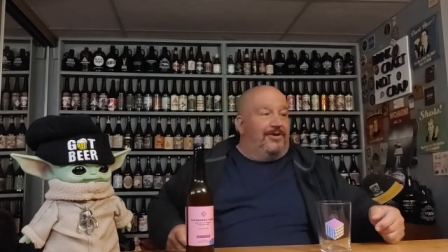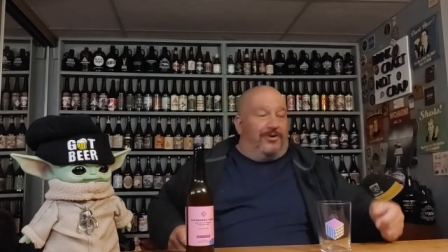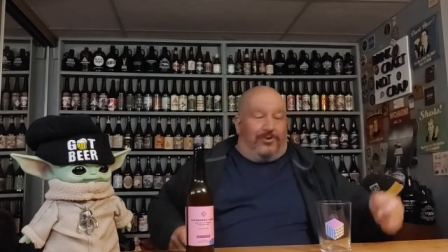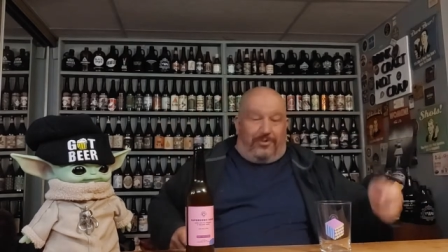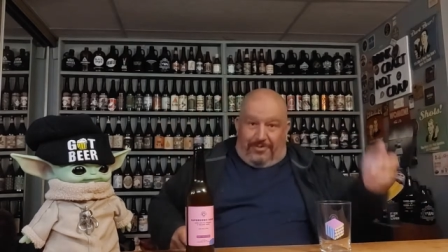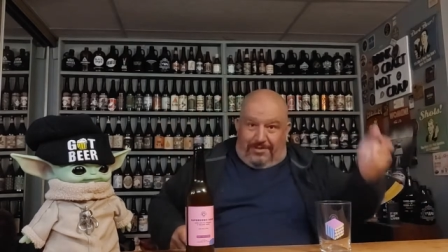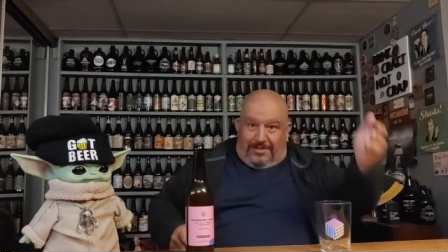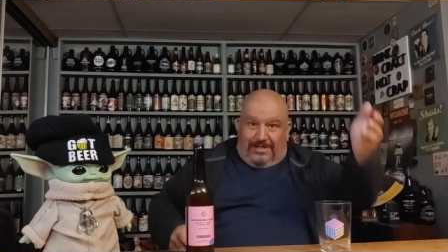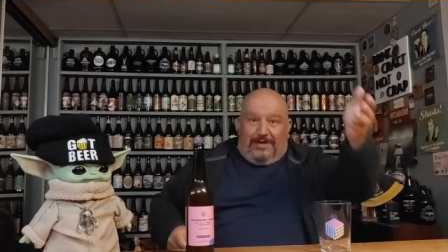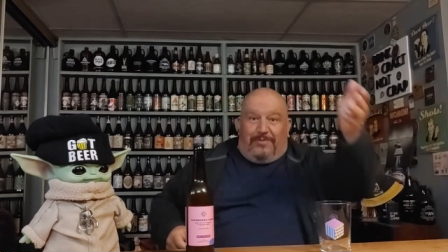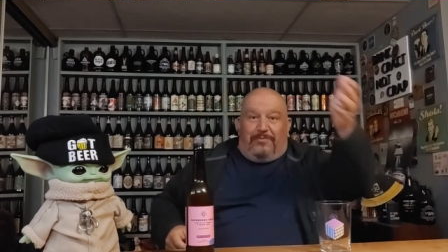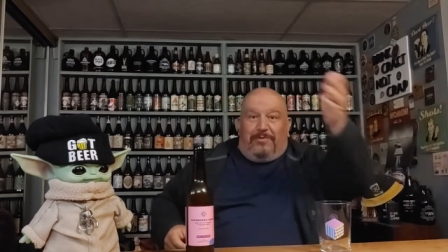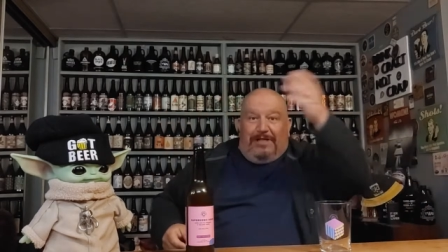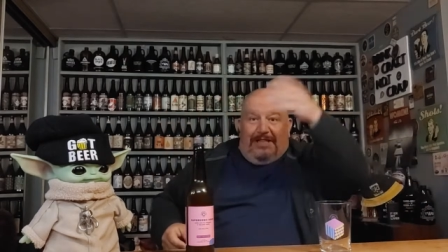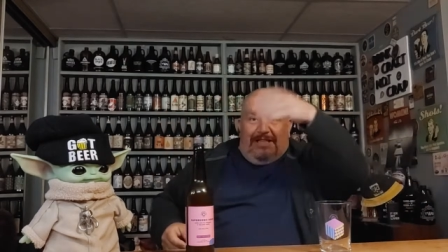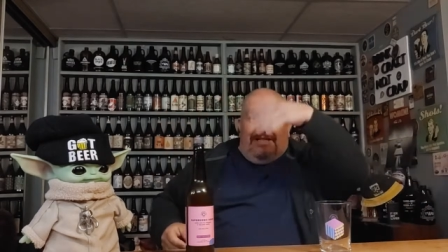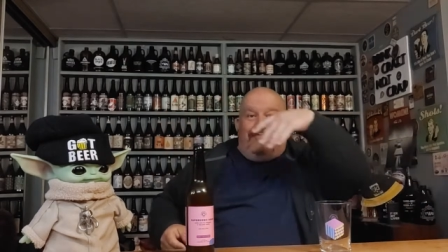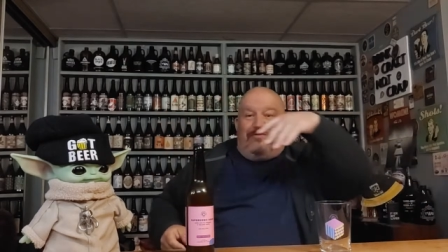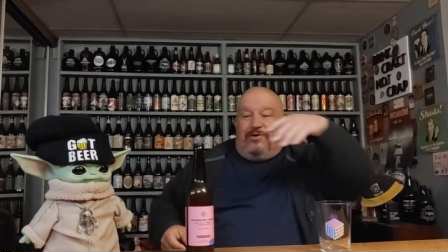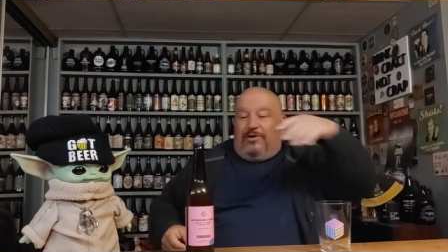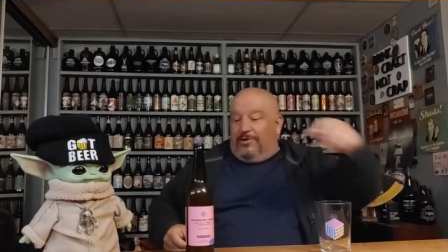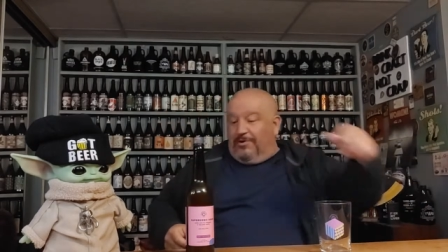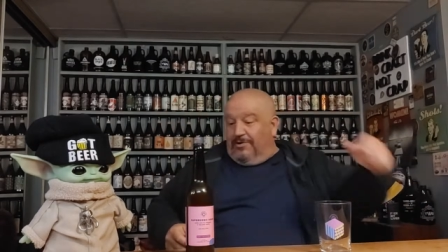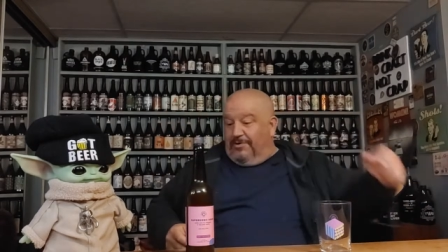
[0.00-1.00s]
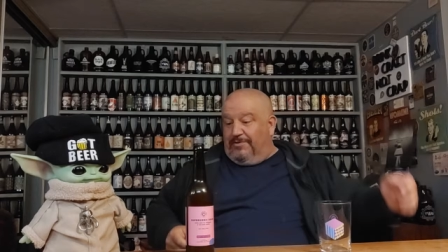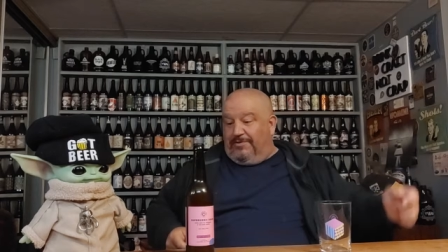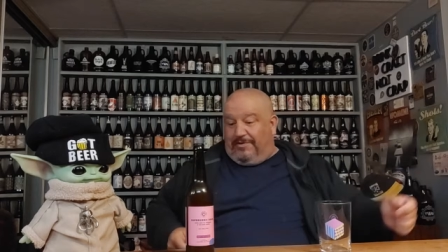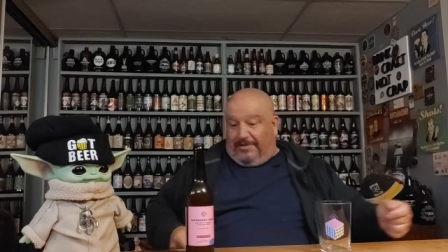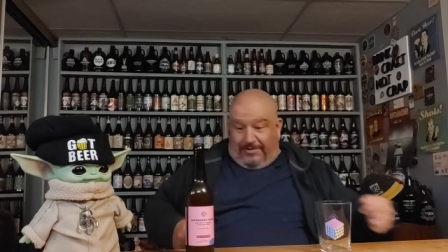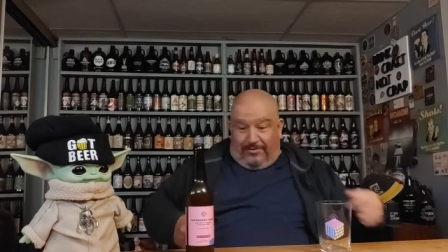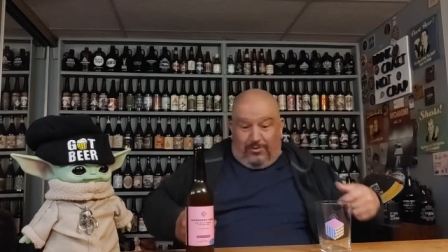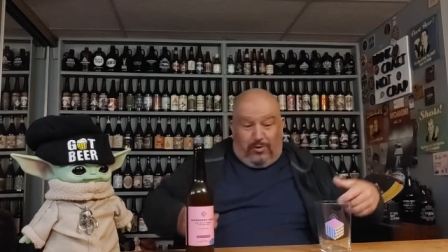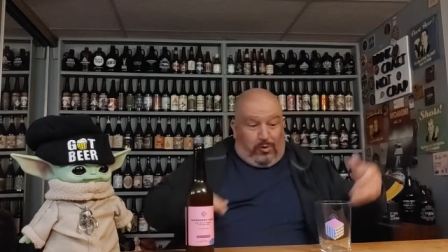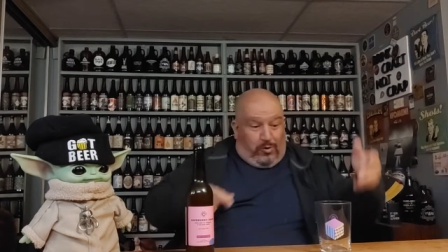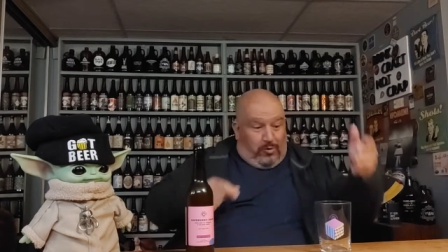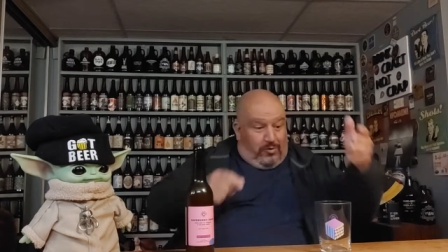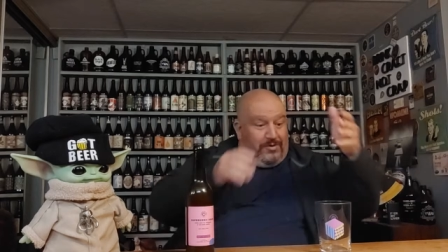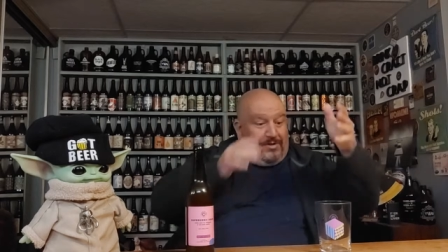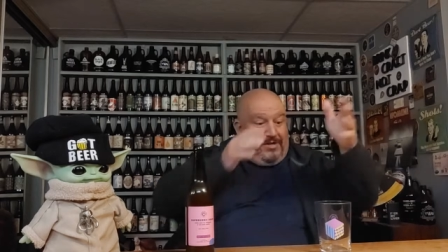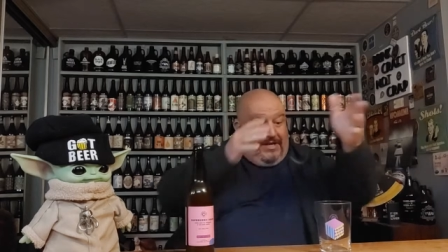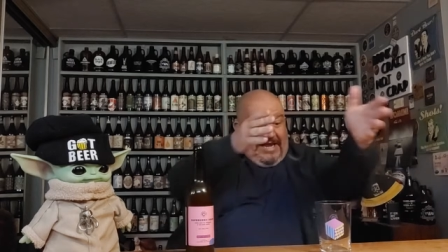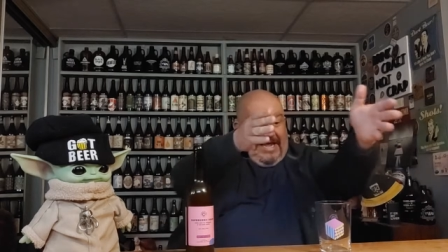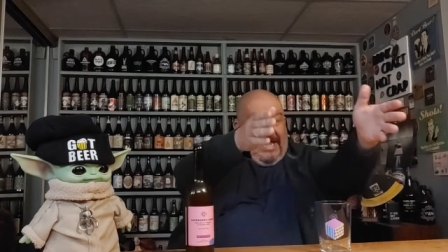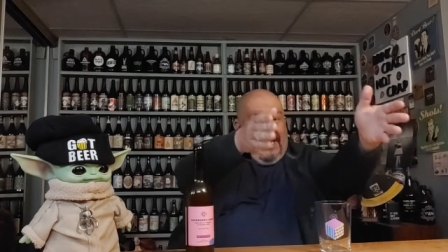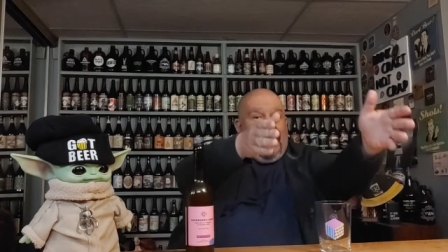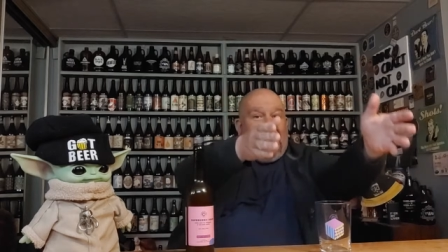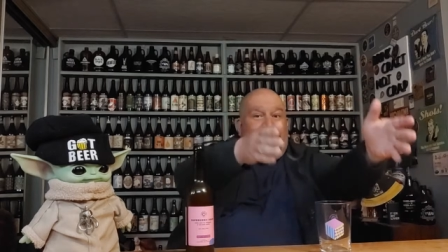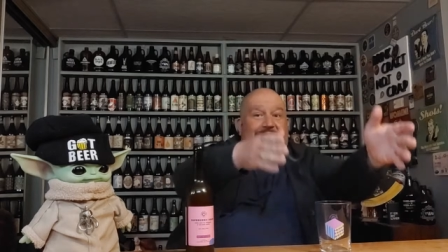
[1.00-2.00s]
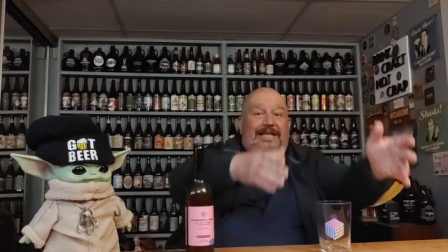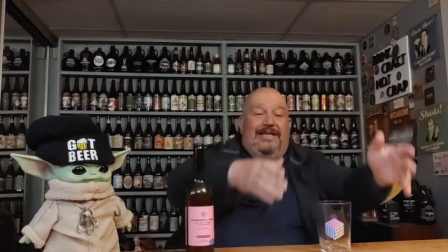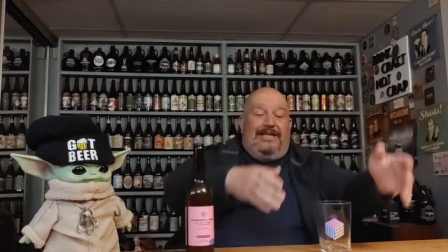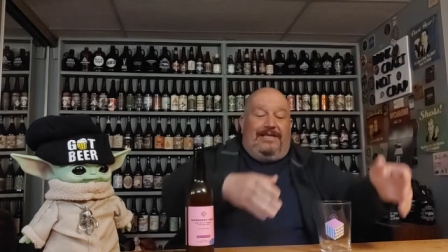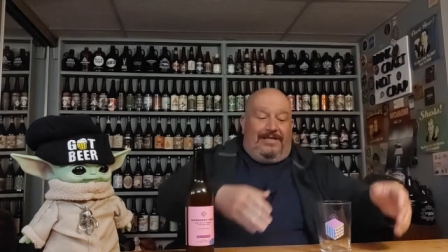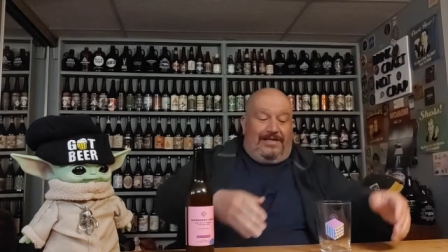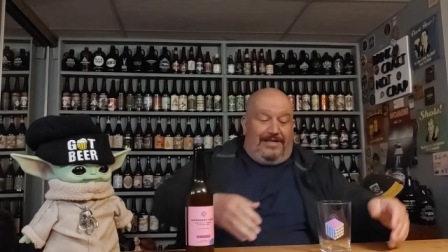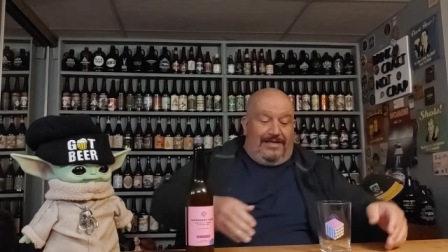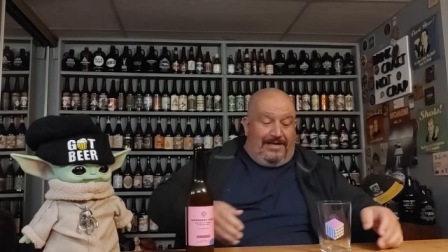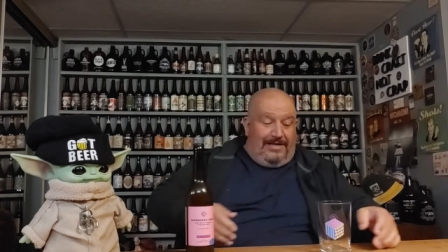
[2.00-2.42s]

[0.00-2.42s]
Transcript: Good thing we live on Earth, Earth Day.